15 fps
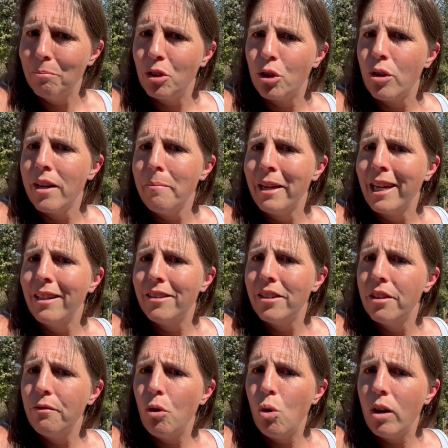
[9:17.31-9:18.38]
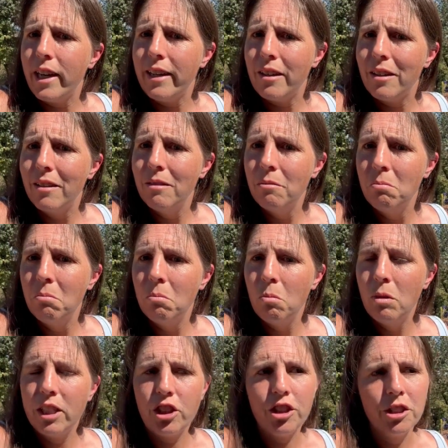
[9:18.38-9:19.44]
screaming into the void,
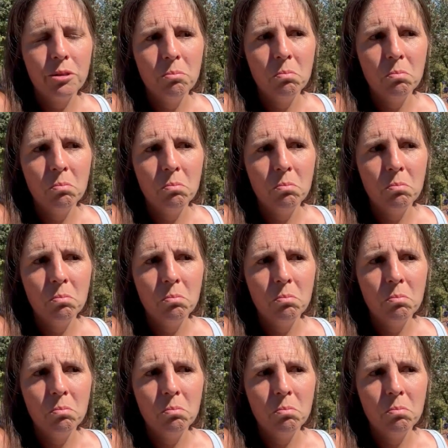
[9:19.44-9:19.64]
which